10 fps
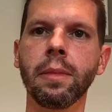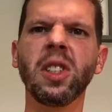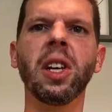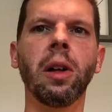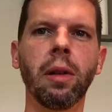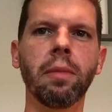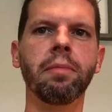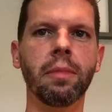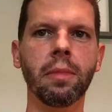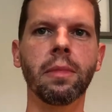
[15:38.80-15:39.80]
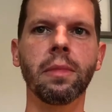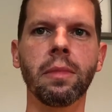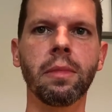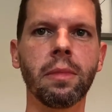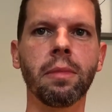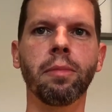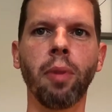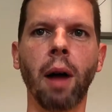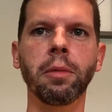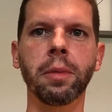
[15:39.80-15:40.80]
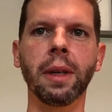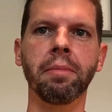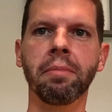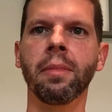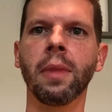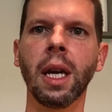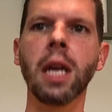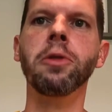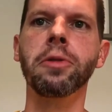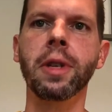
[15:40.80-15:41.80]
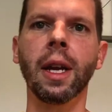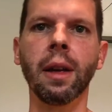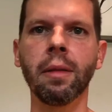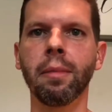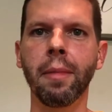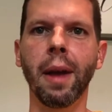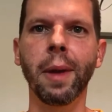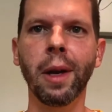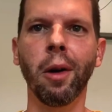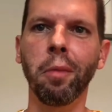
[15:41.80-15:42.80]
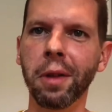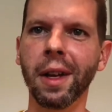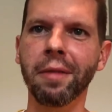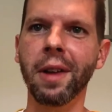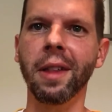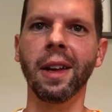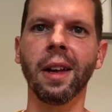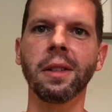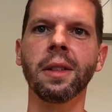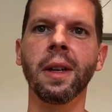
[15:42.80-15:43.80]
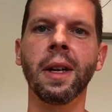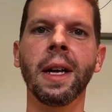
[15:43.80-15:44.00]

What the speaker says: Still, probably interesting, maybe, hopefully, if nothing else.